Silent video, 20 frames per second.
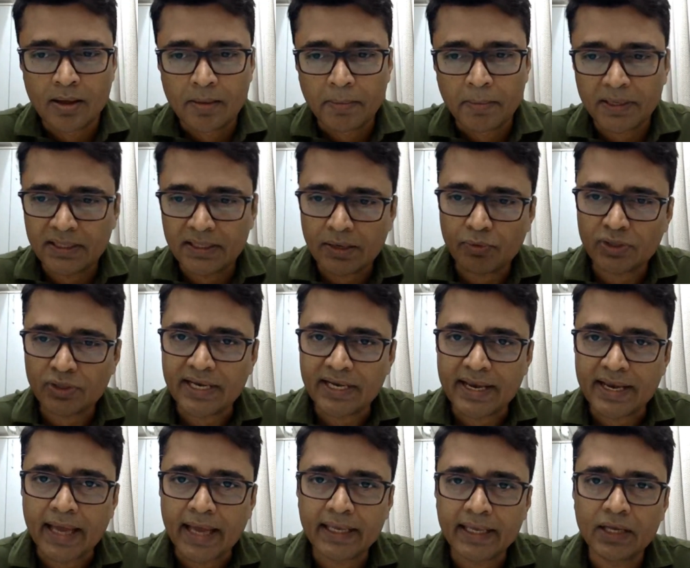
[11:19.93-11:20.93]
But there was a
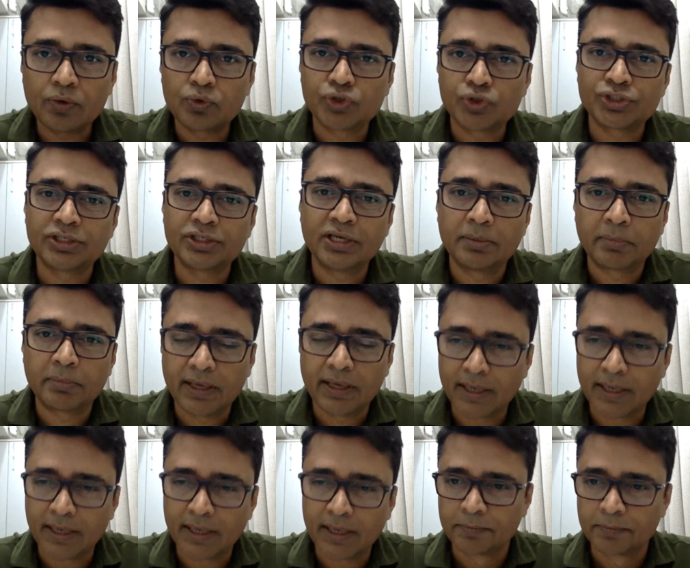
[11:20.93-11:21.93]
nagging question in my
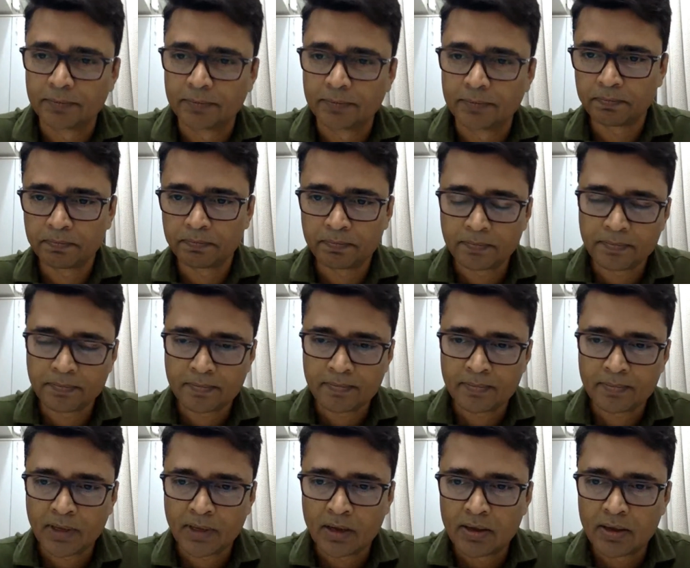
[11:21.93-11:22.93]
head.
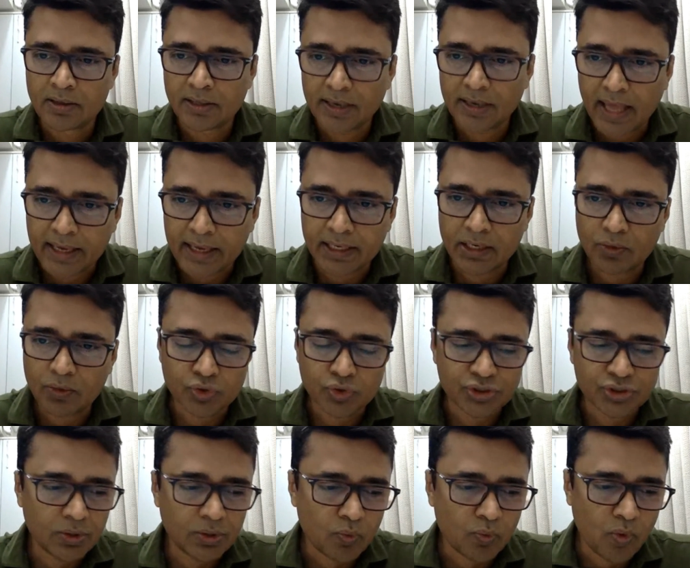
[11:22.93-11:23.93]
The nagging
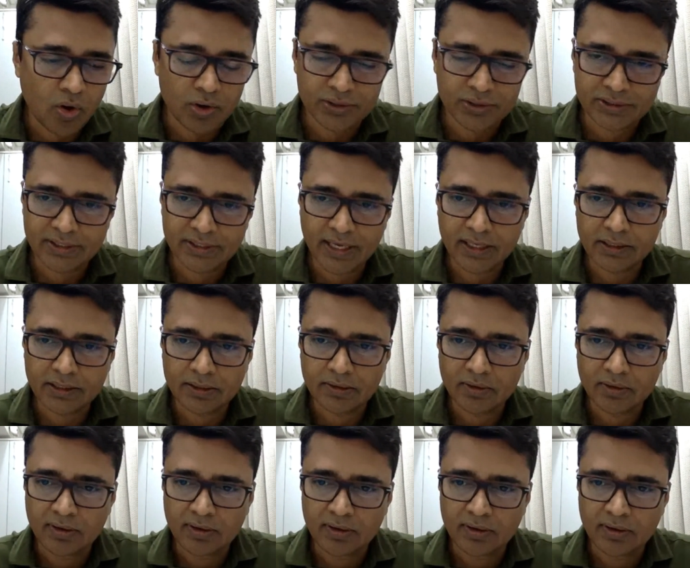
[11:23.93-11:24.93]
question was that
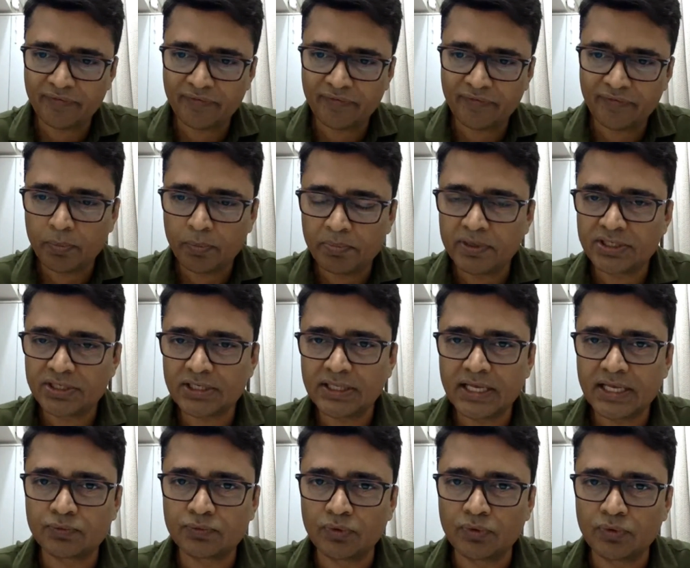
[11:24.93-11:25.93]
if Upanishad
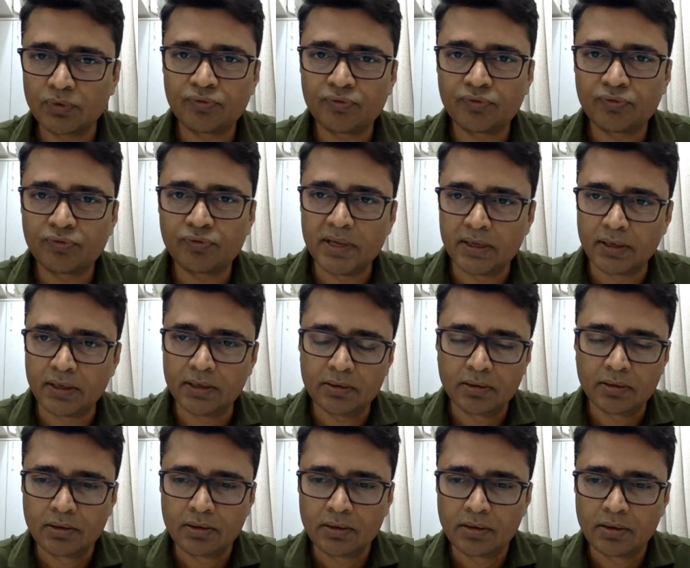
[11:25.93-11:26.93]
has worked for
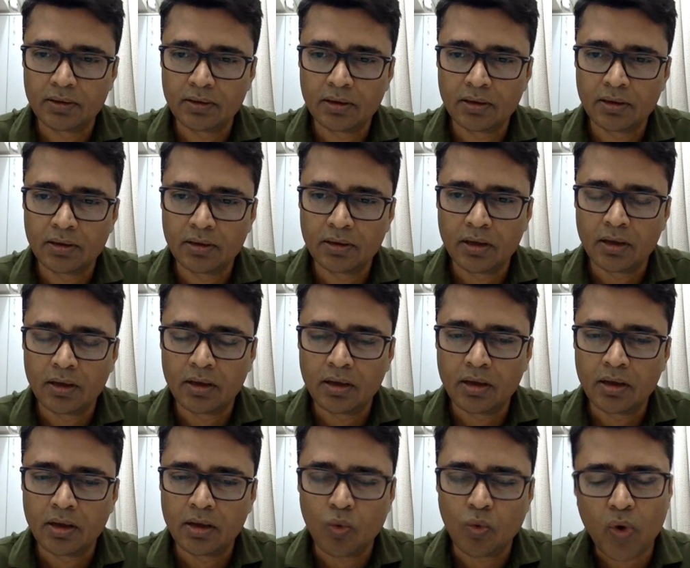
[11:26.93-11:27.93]
me,
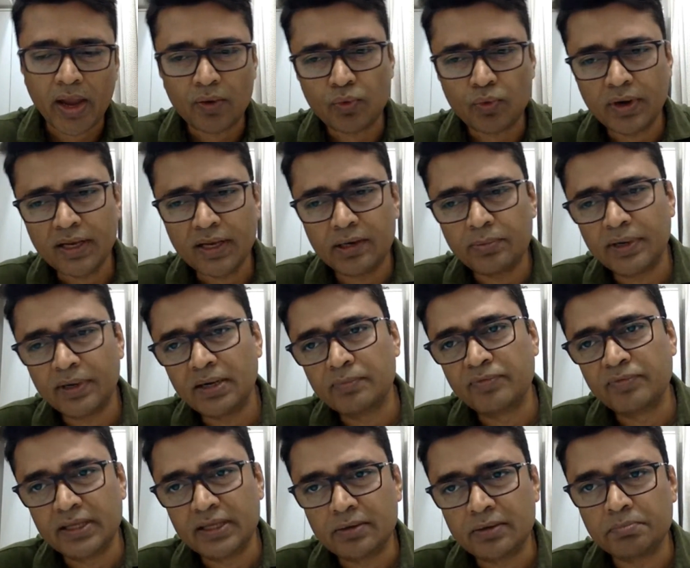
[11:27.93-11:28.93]
why would anybody
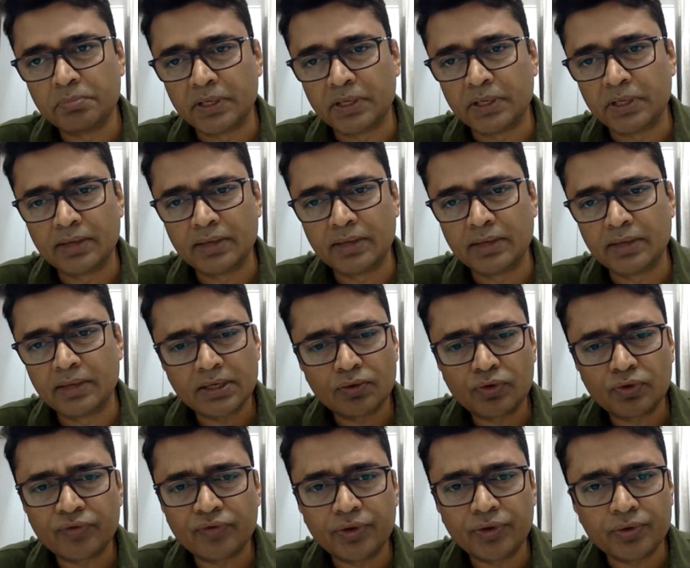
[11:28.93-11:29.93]
believe me? They will say,
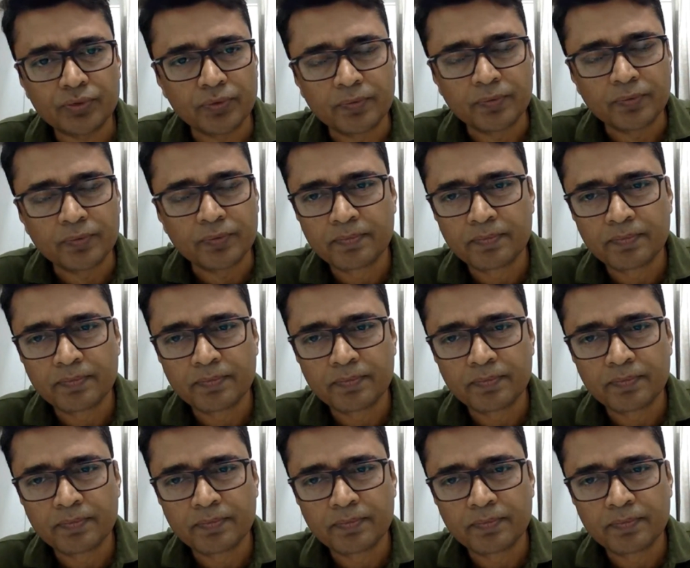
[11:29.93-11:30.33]
good for you.